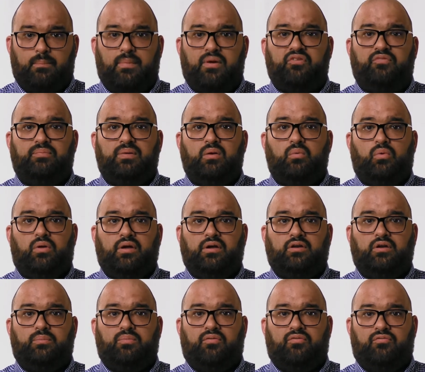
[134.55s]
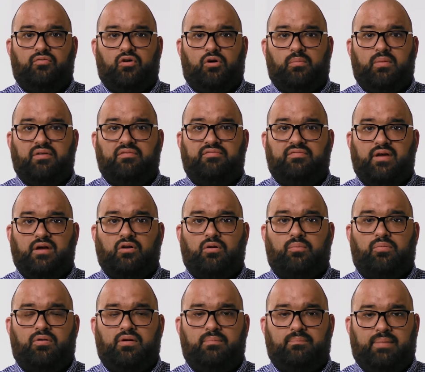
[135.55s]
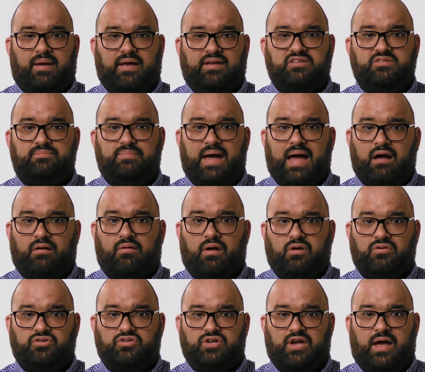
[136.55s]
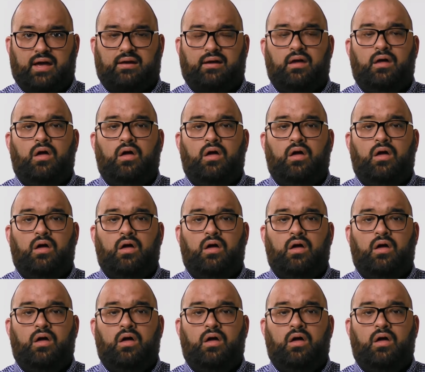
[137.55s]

must be willing to perform a fingerprint-based background check